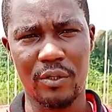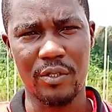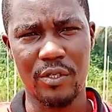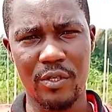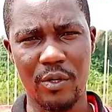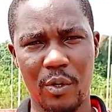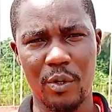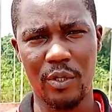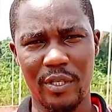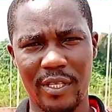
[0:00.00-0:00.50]

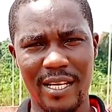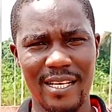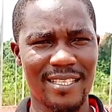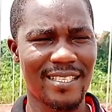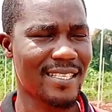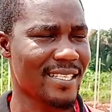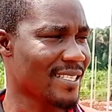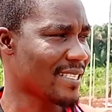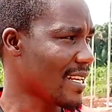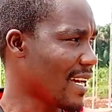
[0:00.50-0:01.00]
So this
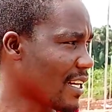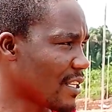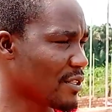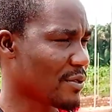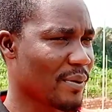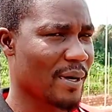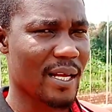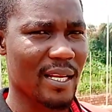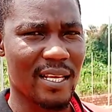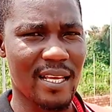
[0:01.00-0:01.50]
is
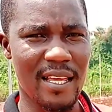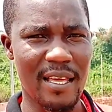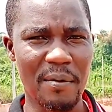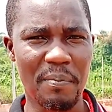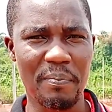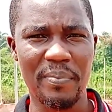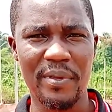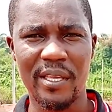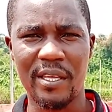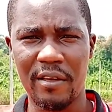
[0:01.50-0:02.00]
actually a
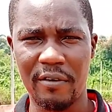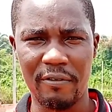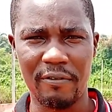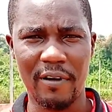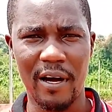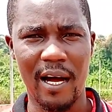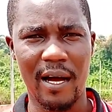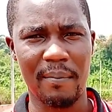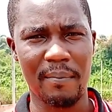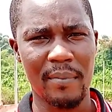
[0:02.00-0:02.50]
pig
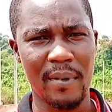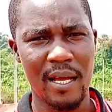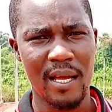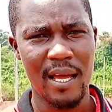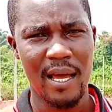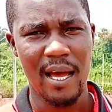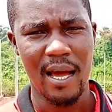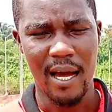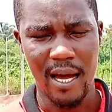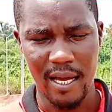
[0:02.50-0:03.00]
farm.
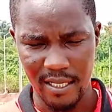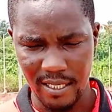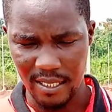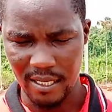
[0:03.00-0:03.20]
I